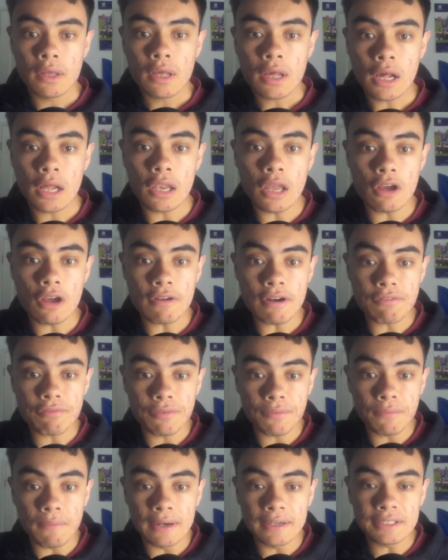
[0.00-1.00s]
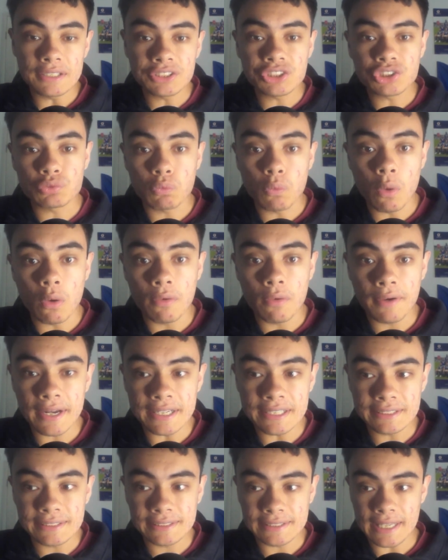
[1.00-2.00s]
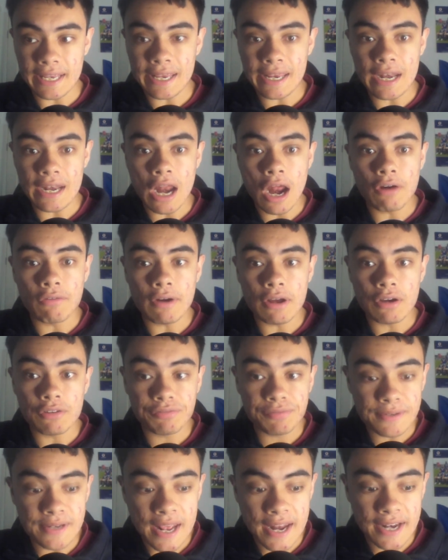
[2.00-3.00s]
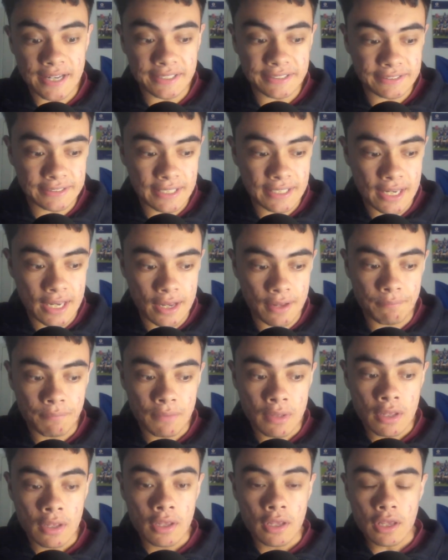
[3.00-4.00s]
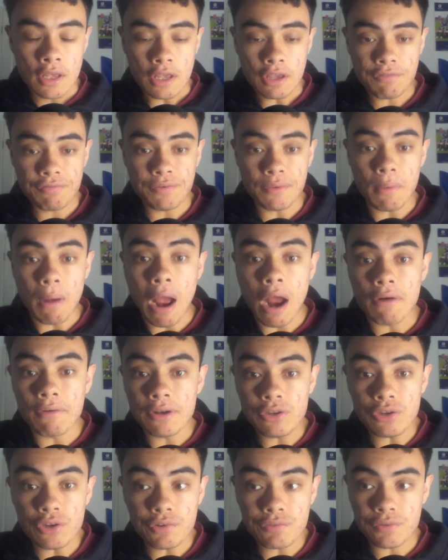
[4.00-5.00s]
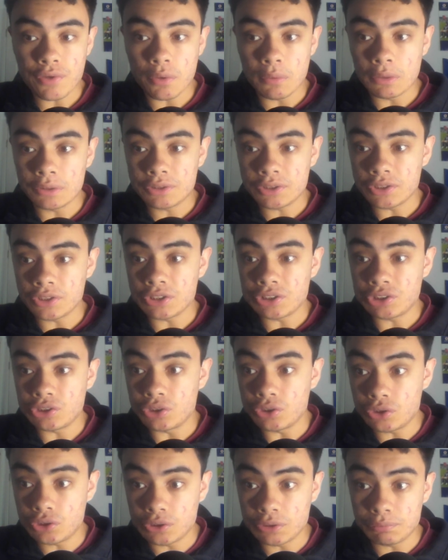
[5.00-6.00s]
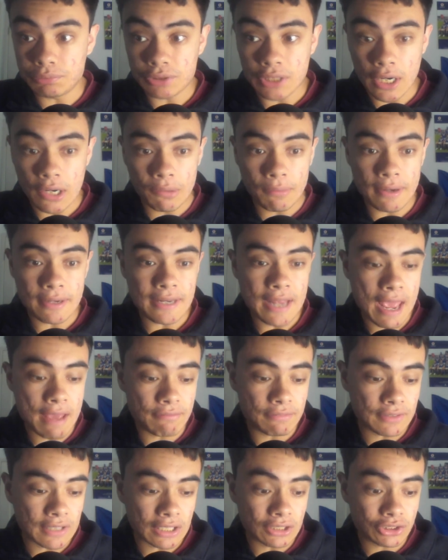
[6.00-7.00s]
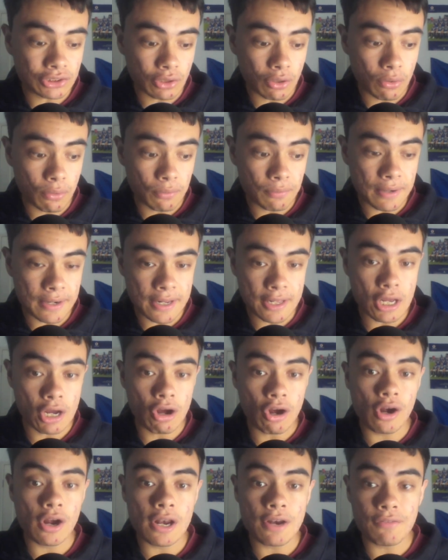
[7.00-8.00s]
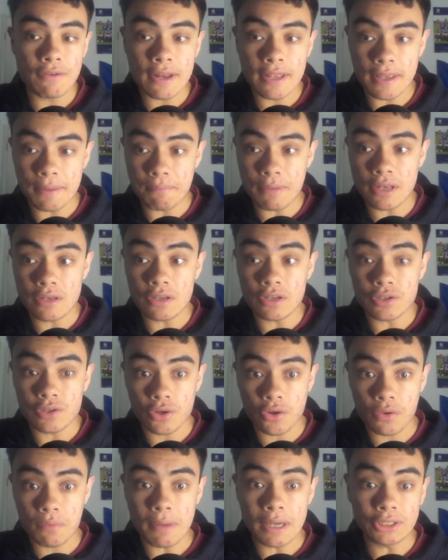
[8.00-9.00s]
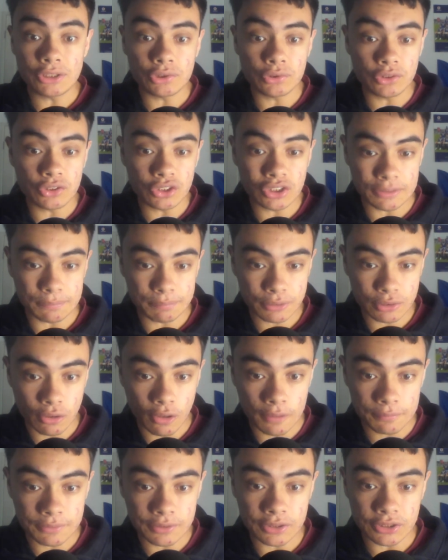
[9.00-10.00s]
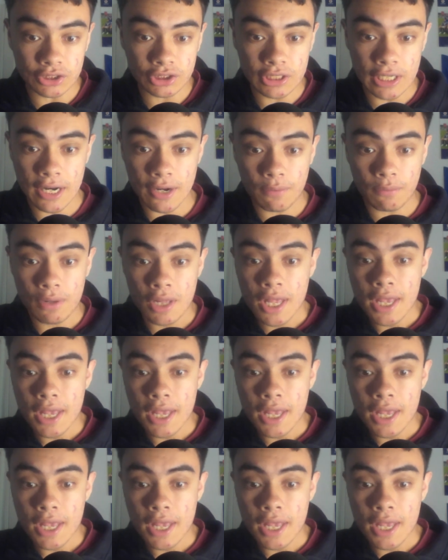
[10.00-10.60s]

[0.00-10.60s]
Hello everyone, it's Warriors NRL Fanatics here. If you are a new viewer to this YouTube channel and you haven't done so already, I highly recommend you do. Make sure you subscribe to this channel,